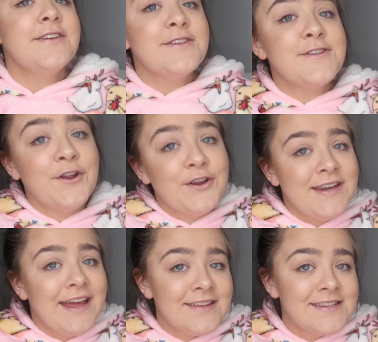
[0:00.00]
So
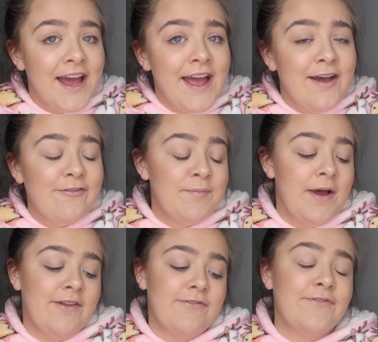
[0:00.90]
next I have
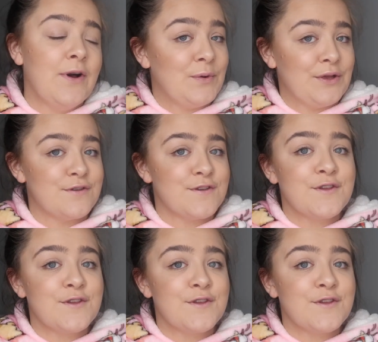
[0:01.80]
my folders.